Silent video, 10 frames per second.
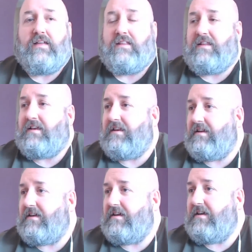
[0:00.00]
And
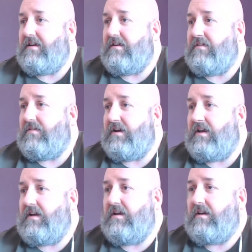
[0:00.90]

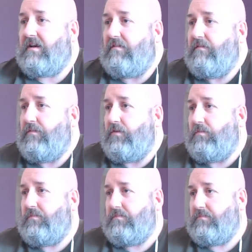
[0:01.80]
current
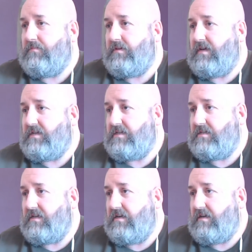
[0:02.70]
form, yes.
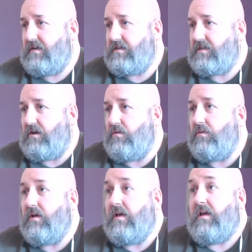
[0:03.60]
So
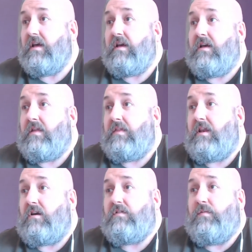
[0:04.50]
the
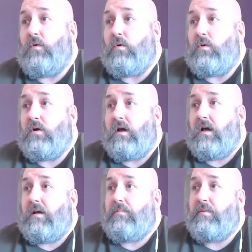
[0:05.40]
last 4
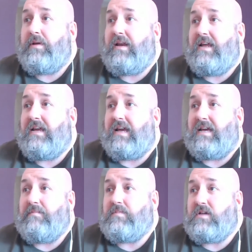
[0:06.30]
Premier League
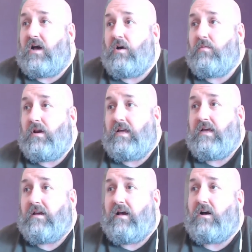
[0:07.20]
games only.
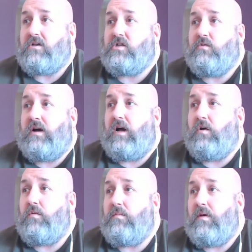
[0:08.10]
Arsenal at
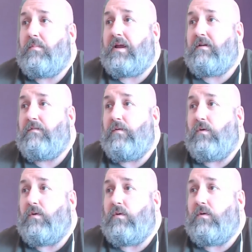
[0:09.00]
home, played
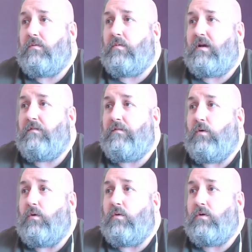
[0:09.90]
4, won
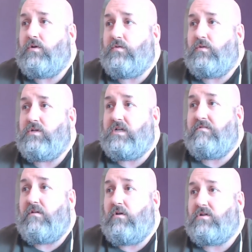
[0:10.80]
4, drawn
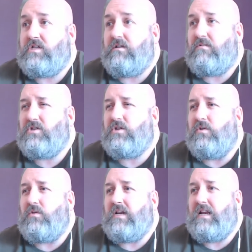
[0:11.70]
0, lost 0,
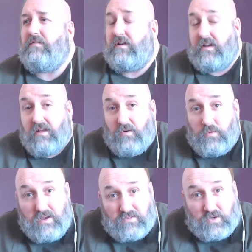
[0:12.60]
scored 11.
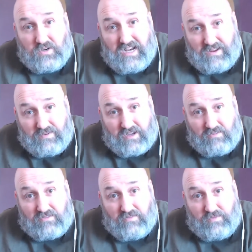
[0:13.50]
We have scored 11
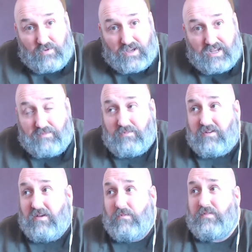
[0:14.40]
goals in 4 games.
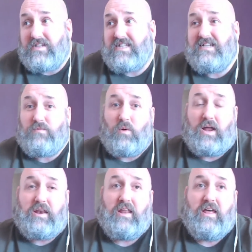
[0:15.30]
We've conceded
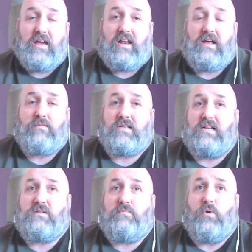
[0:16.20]
1, and that was
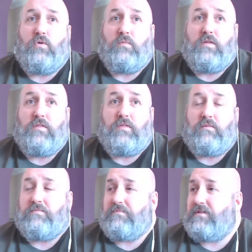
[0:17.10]
against Bournemouth,
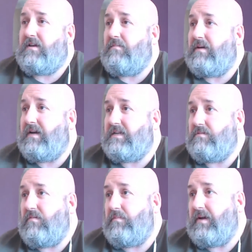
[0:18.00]
scumbags, when
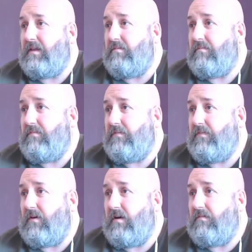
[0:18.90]
we beat them
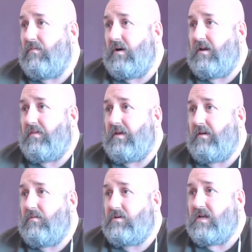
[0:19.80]
5-1, I think it
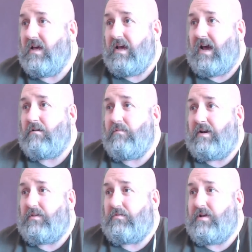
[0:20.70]
was. And we've had
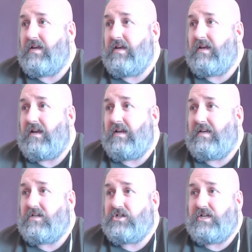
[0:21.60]
3
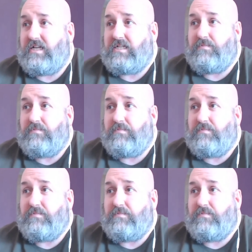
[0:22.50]
clean sheets.